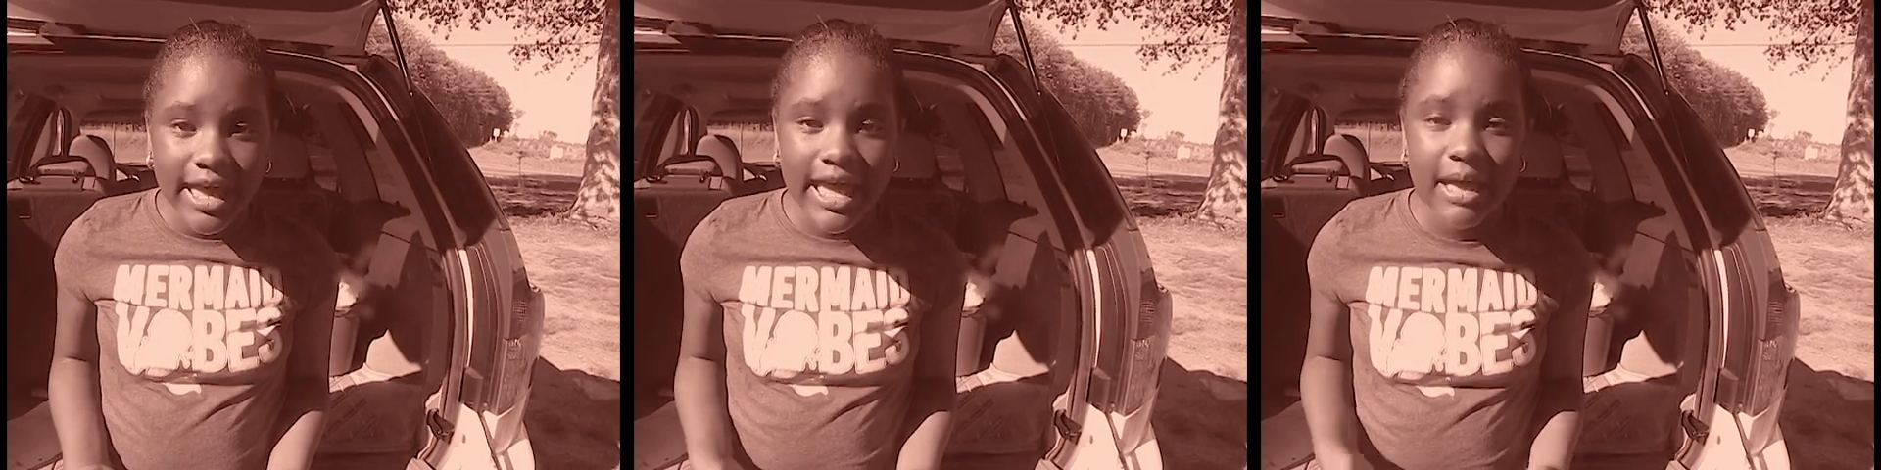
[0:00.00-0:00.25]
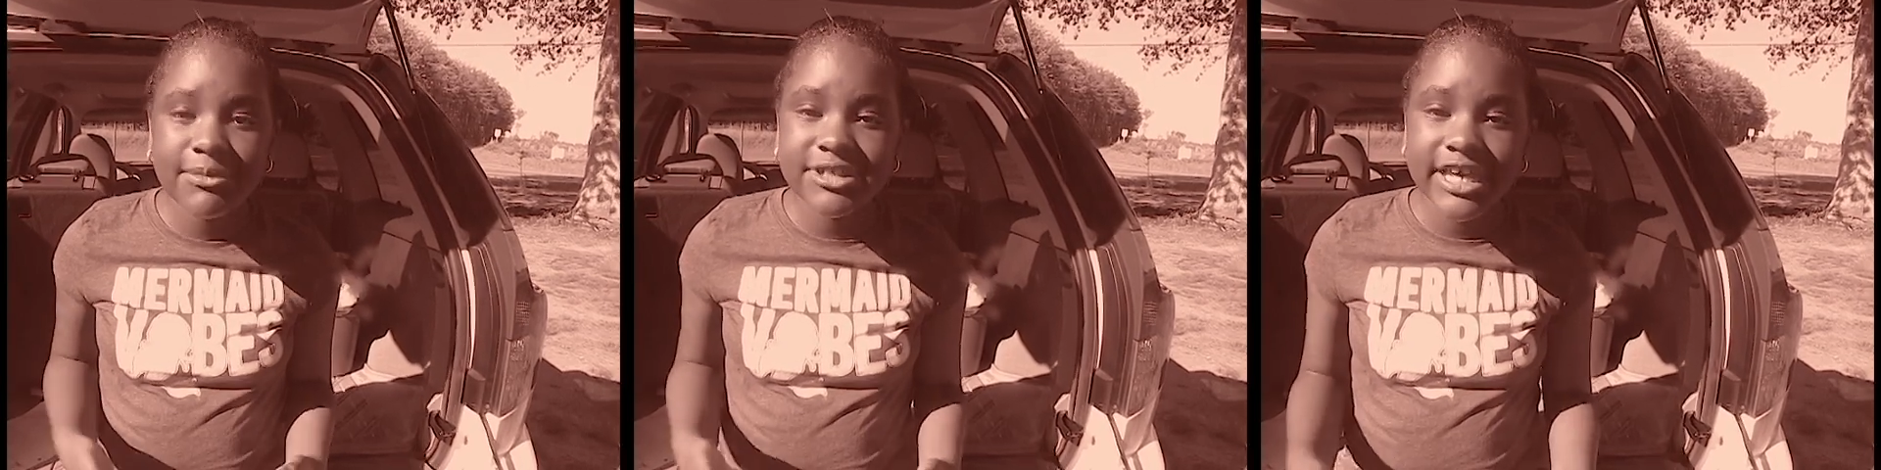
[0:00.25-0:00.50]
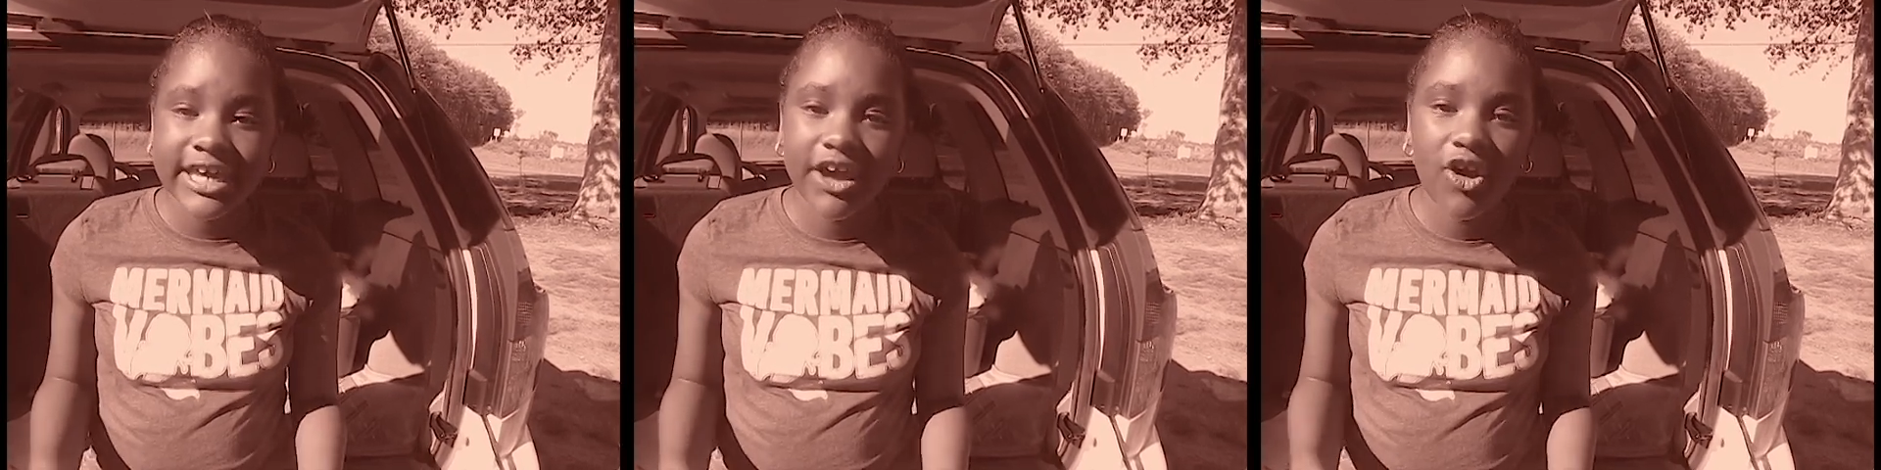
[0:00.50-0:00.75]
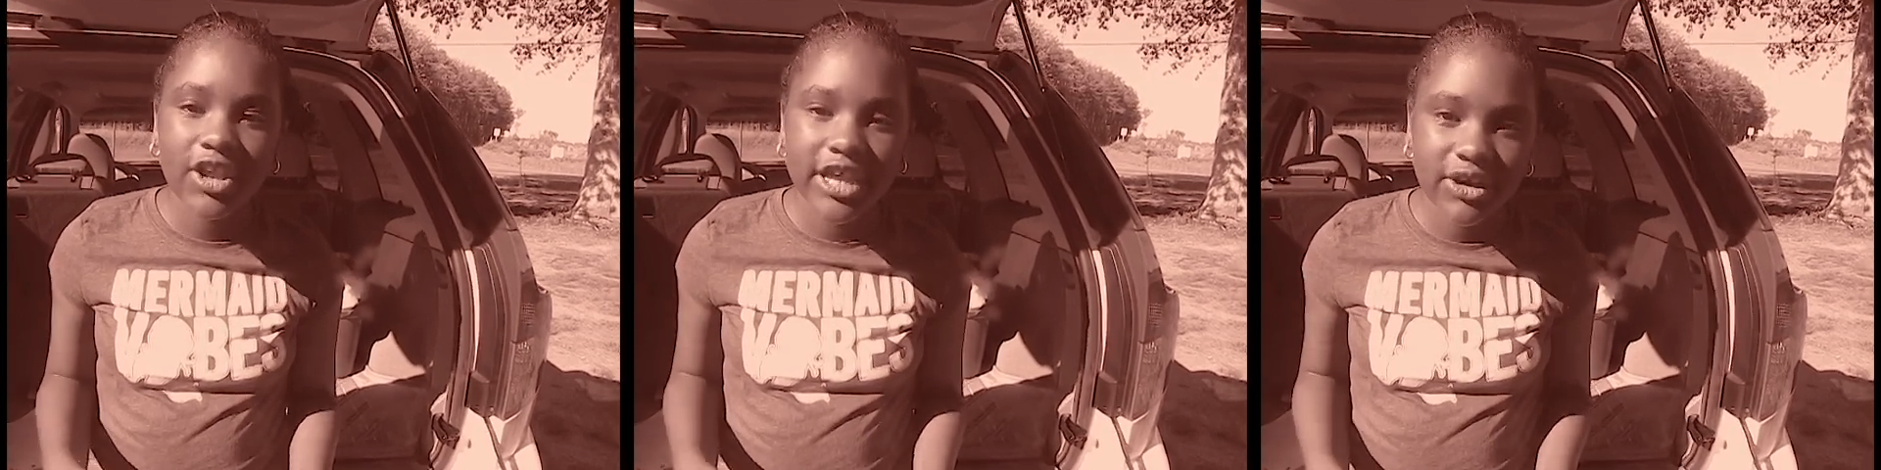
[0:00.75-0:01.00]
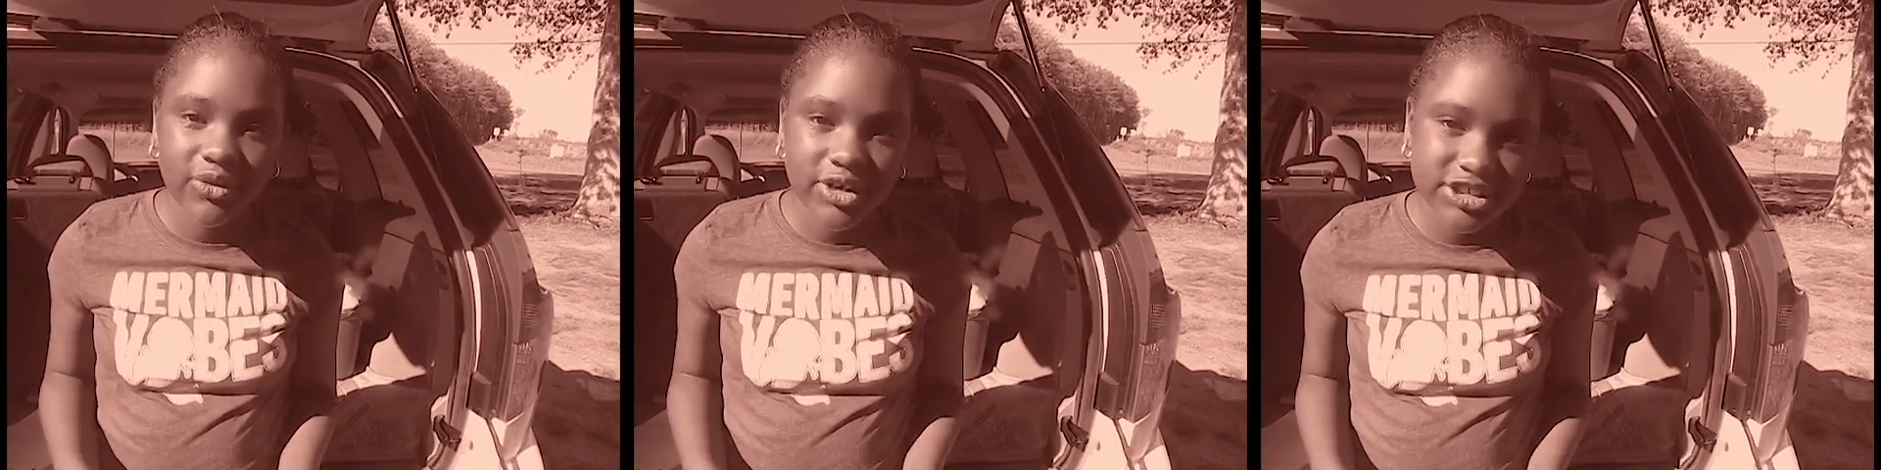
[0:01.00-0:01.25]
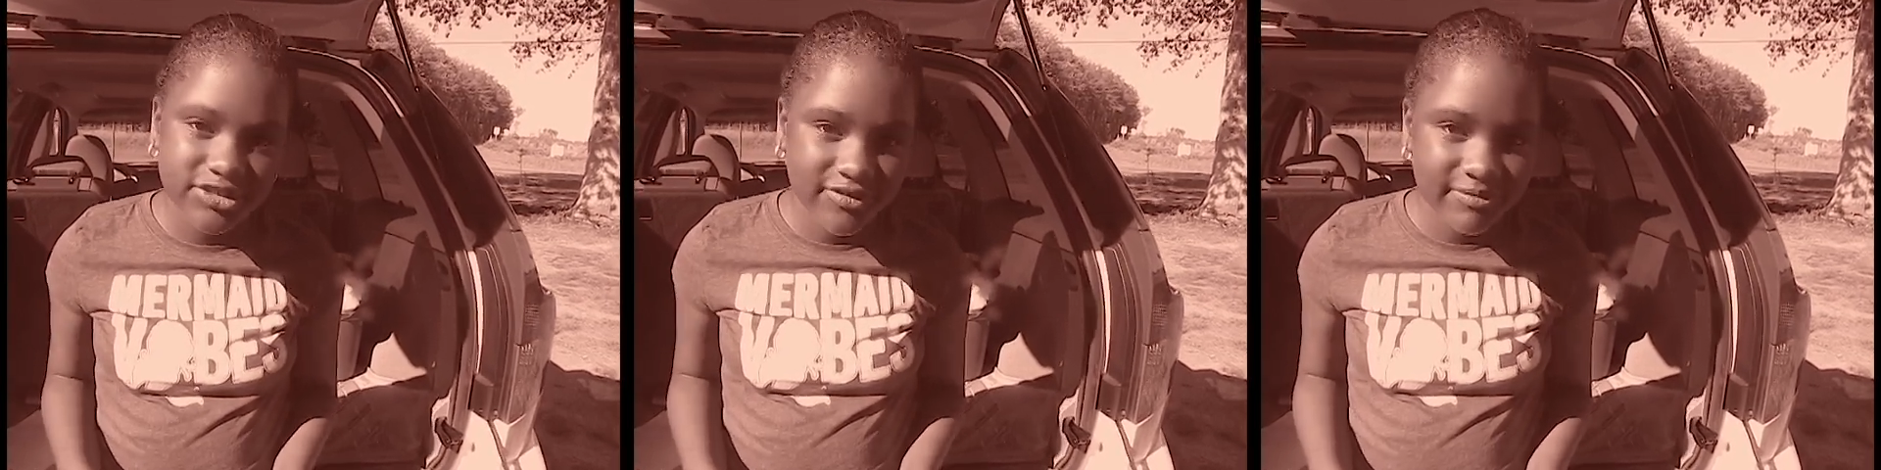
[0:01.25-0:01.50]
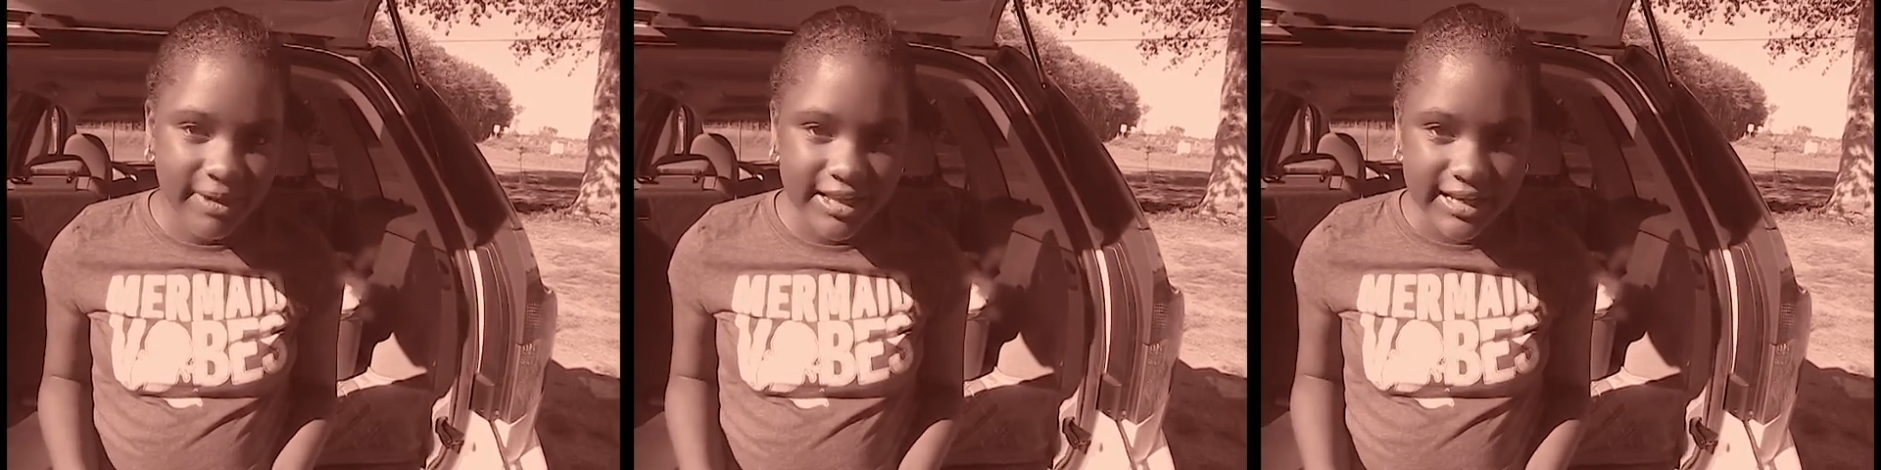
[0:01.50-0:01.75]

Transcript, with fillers: and been taking online courses with my